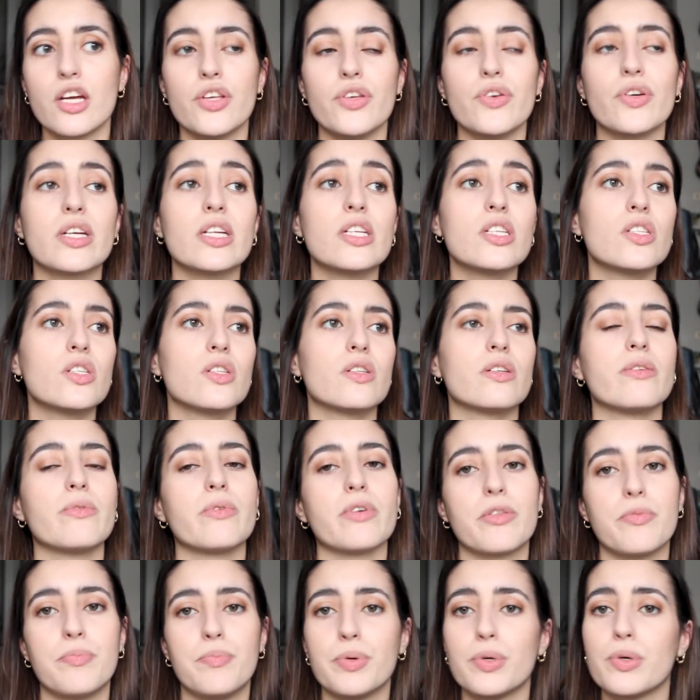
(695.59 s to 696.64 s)
You can do it
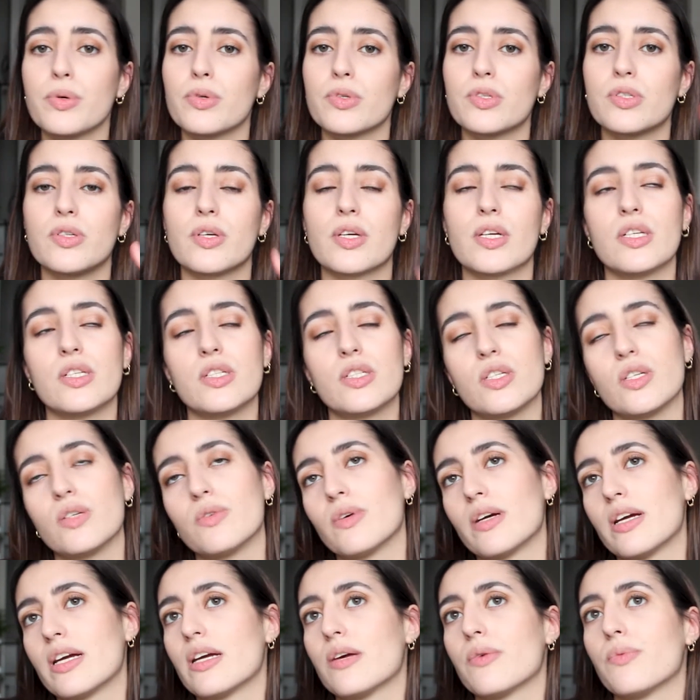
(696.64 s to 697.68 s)
with Boots, you can do
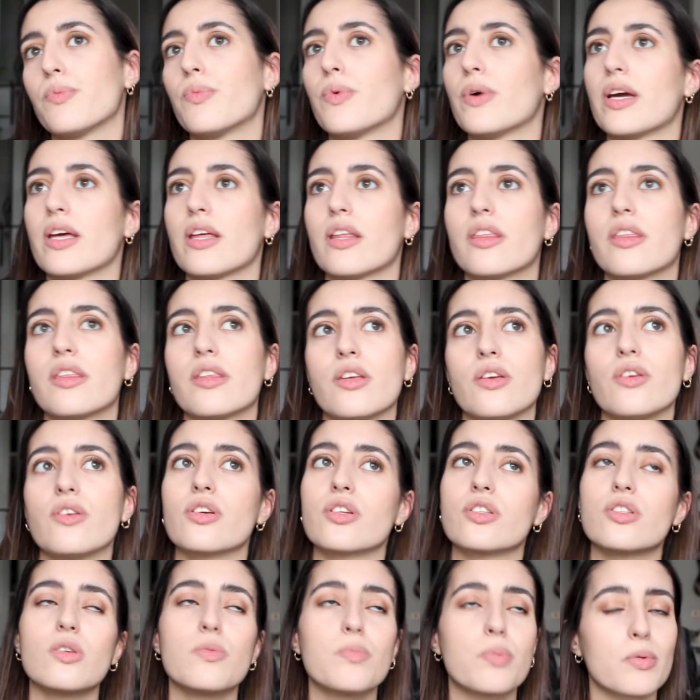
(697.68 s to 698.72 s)
it with your
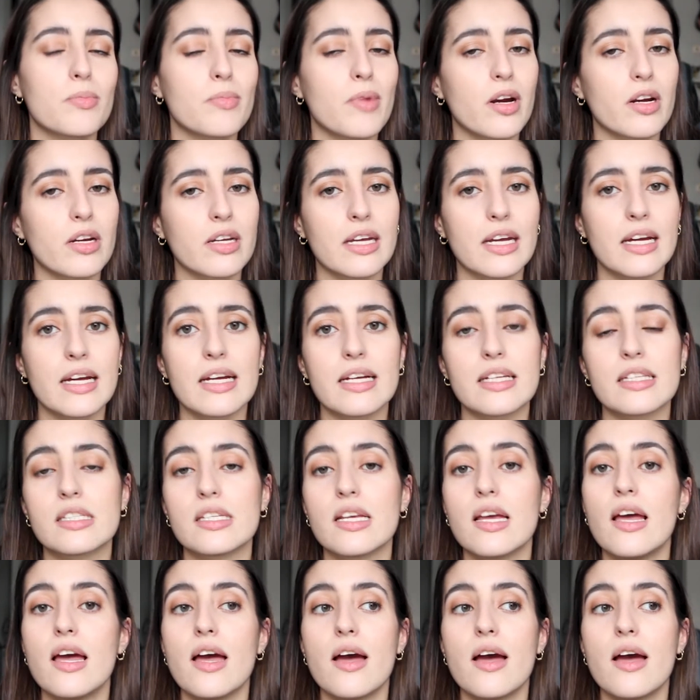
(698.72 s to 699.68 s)
supermarkets.